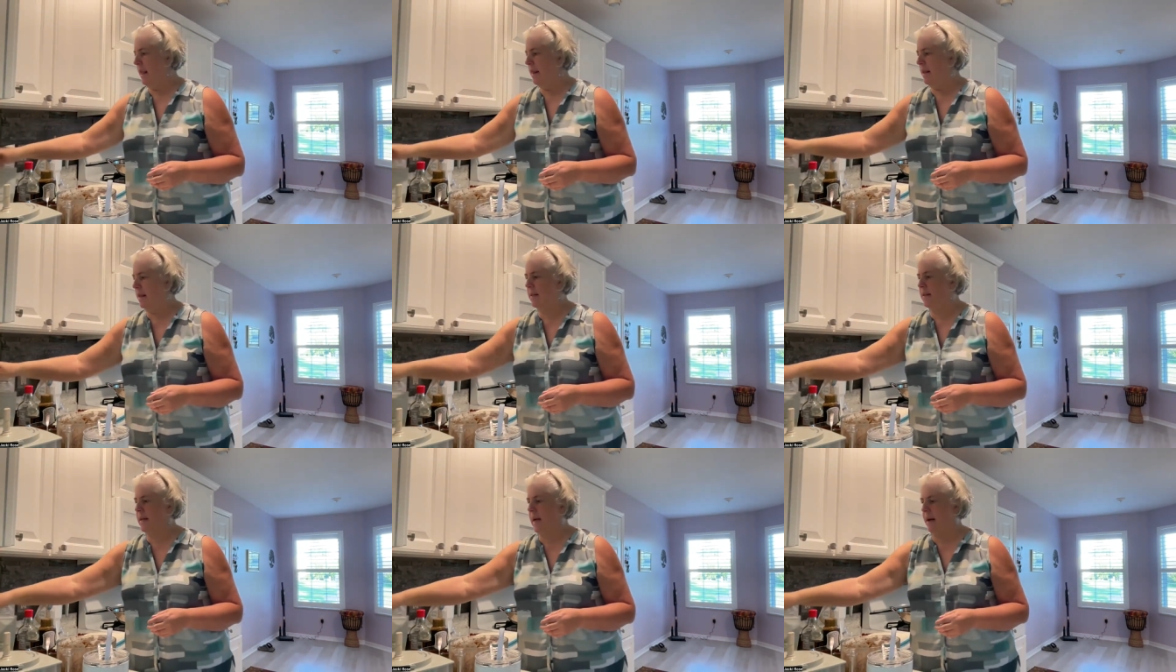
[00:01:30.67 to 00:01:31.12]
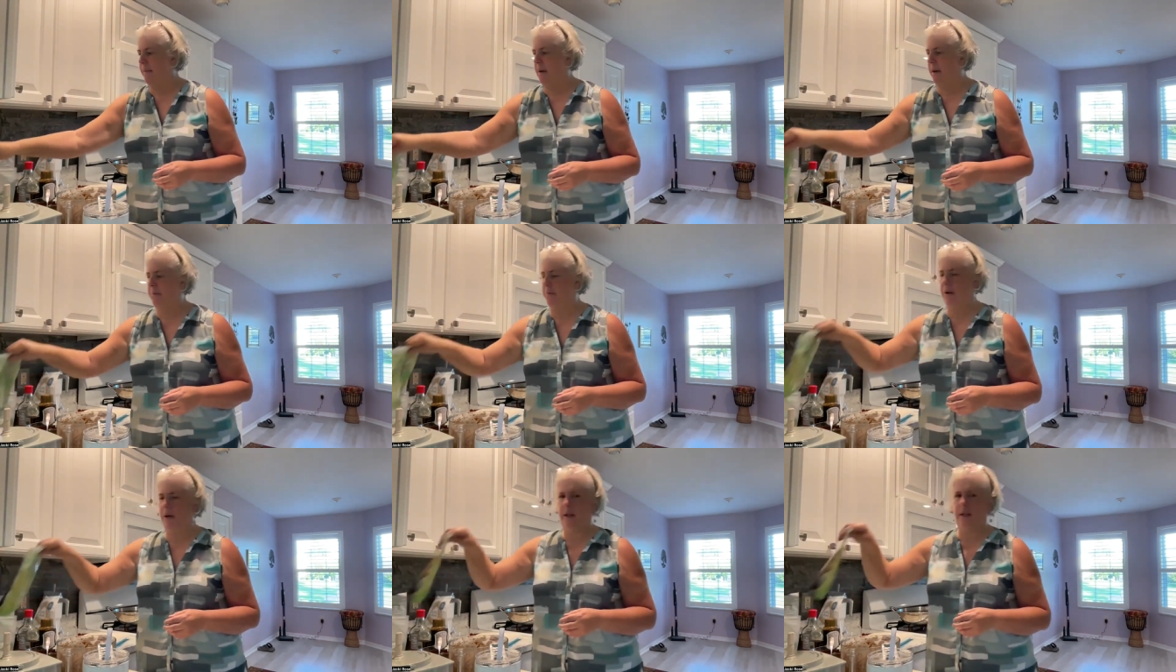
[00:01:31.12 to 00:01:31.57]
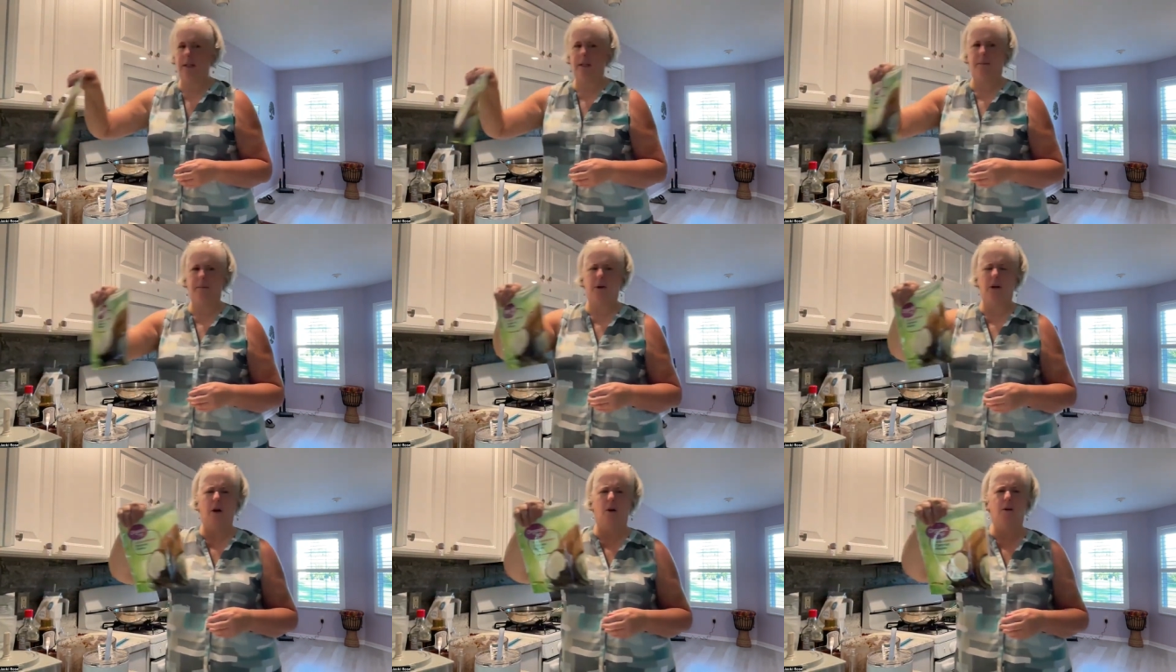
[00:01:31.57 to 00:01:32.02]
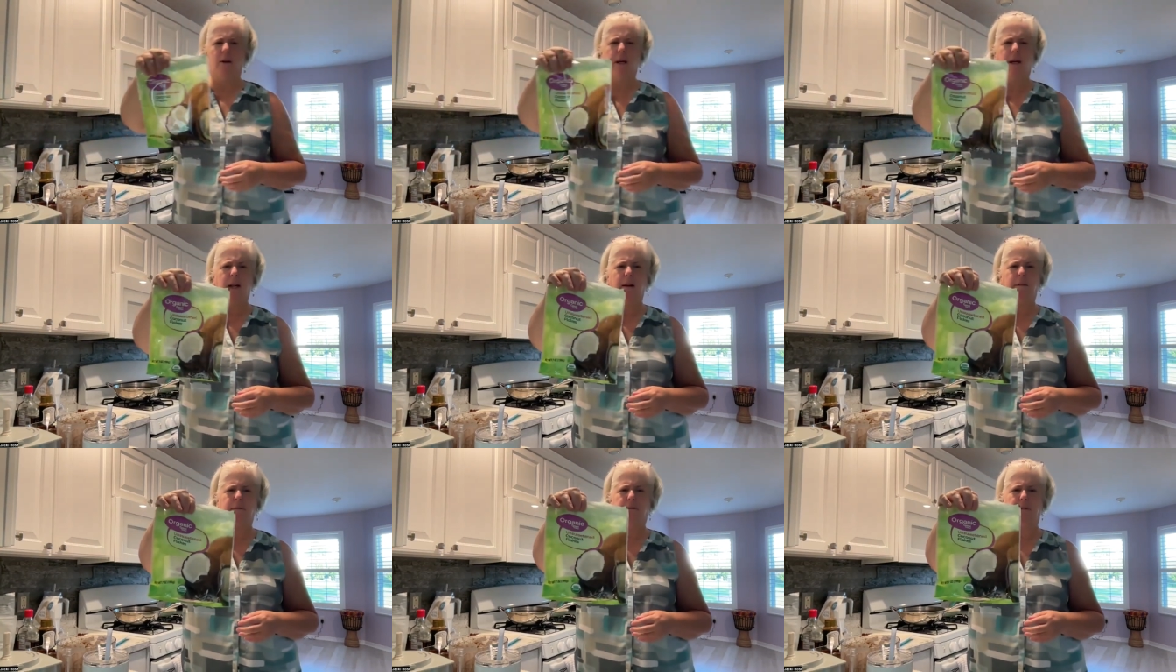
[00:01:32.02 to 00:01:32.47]
This time I put in some
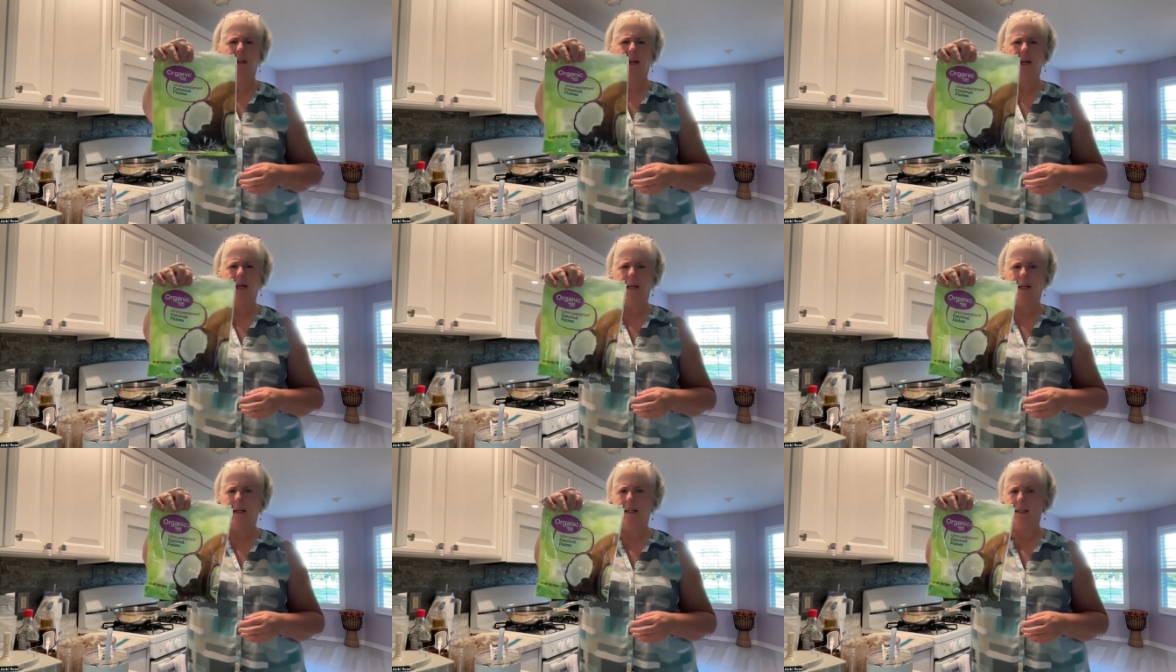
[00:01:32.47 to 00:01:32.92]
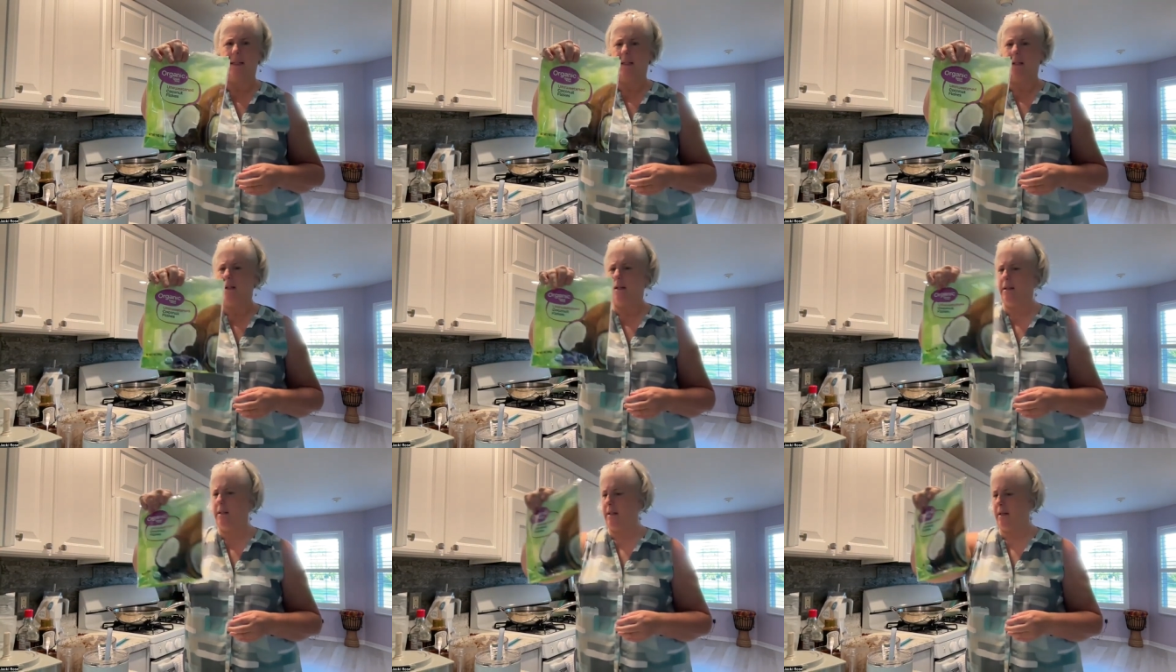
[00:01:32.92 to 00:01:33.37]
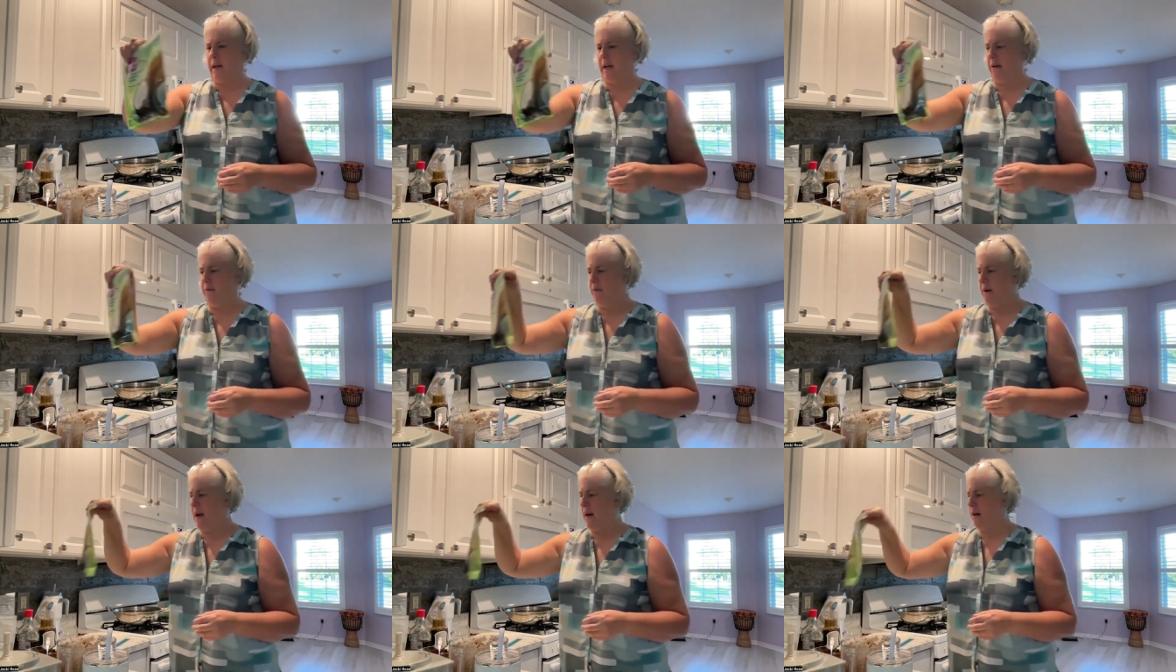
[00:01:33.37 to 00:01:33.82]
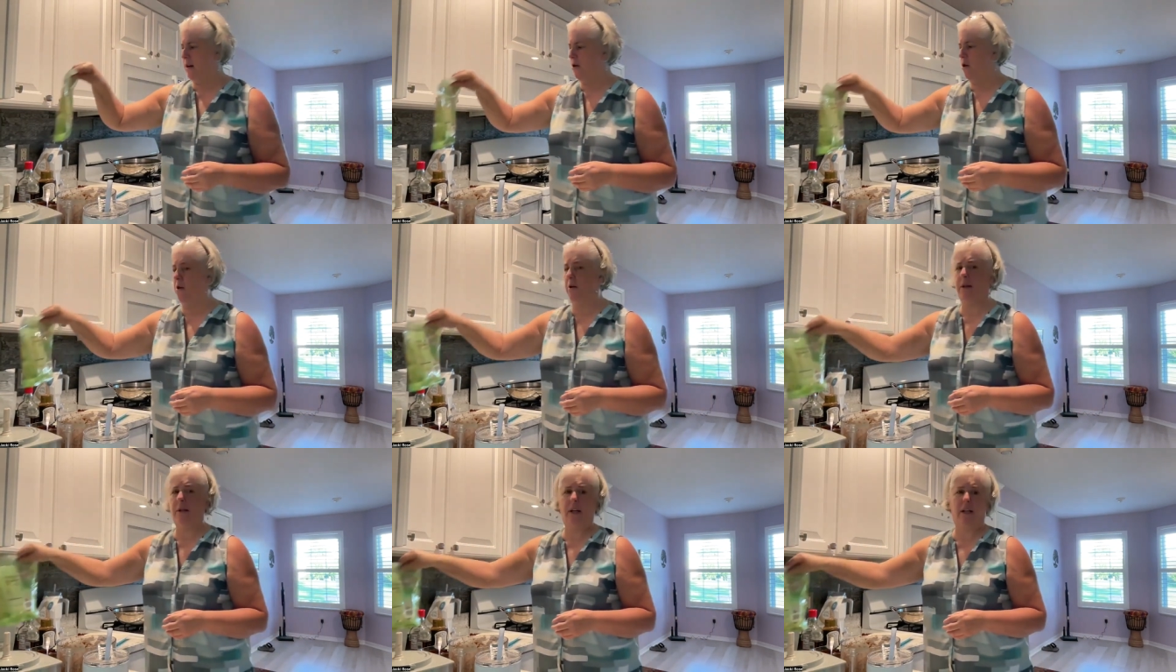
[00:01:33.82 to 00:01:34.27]
coconut flakes, because I read
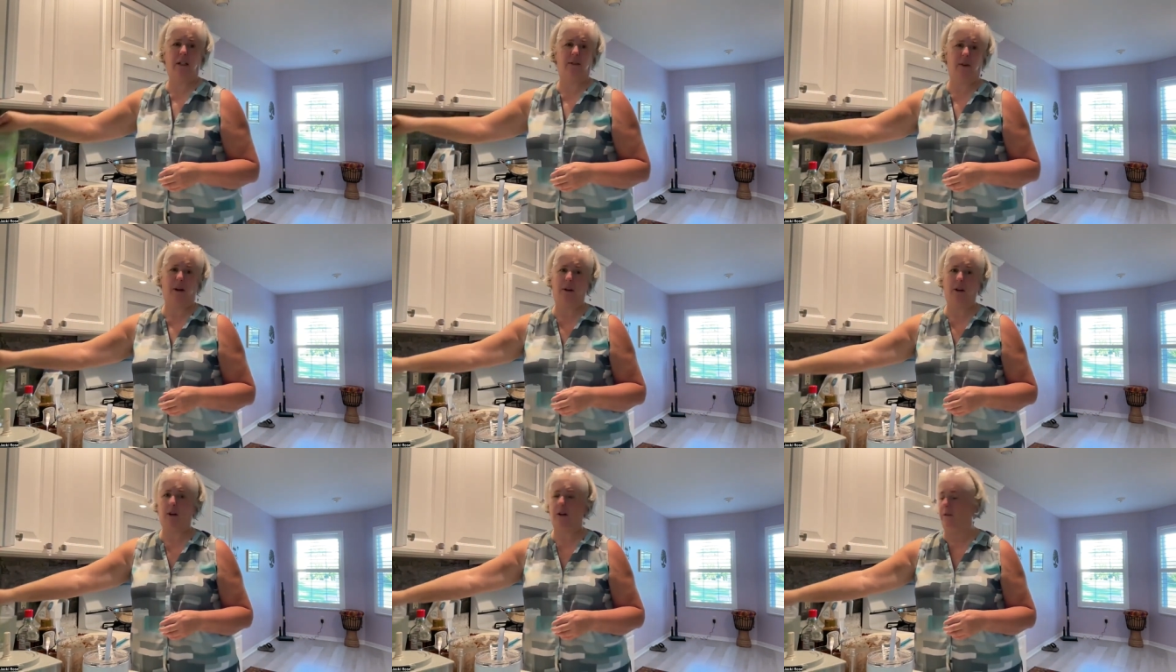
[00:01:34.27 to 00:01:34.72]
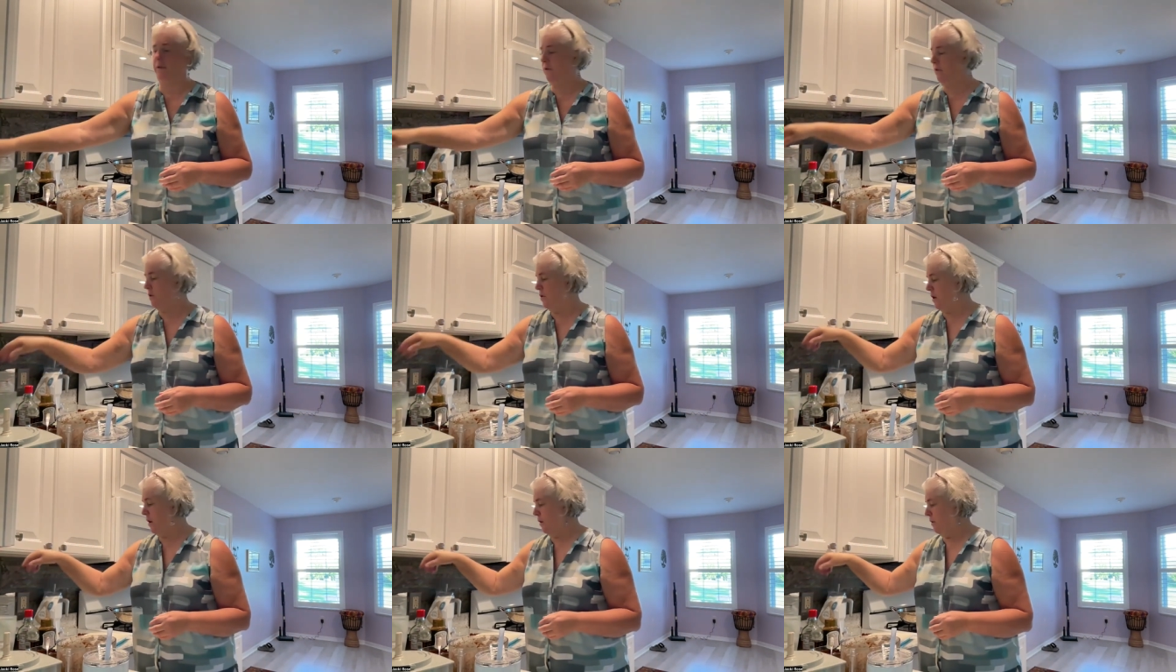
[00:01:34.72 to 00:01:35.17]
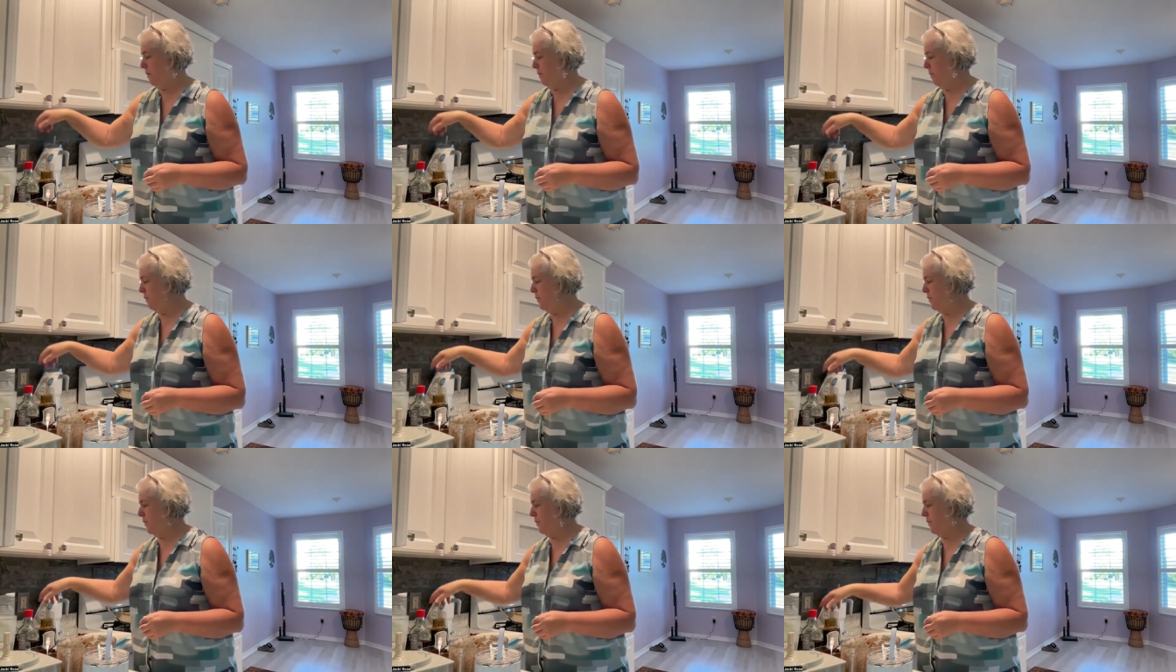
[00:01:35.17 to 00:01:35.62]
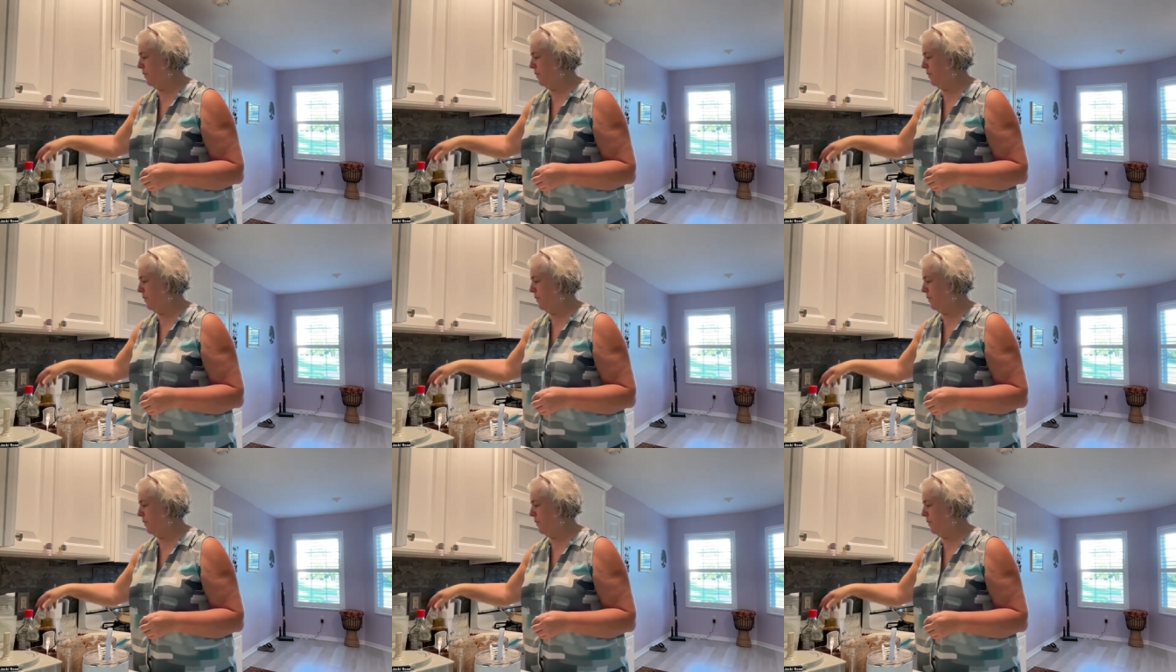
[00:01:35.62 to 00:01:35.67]
coconut's very good for you.